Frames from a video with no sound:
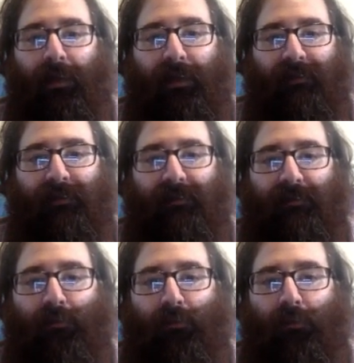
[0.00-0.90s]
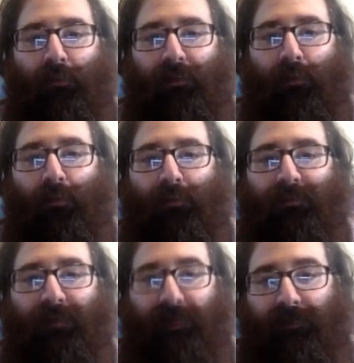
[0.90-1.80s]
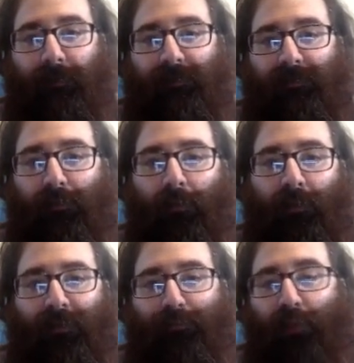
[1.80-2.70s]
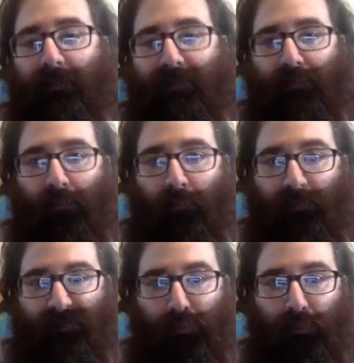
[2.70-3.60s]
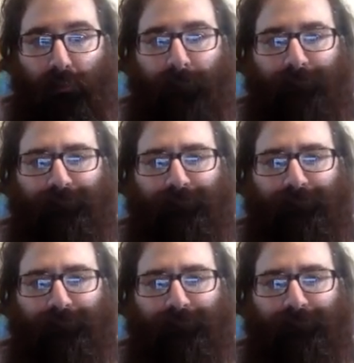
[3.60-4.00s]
x at 0 equals x sub 0, x prime at 0 is 0.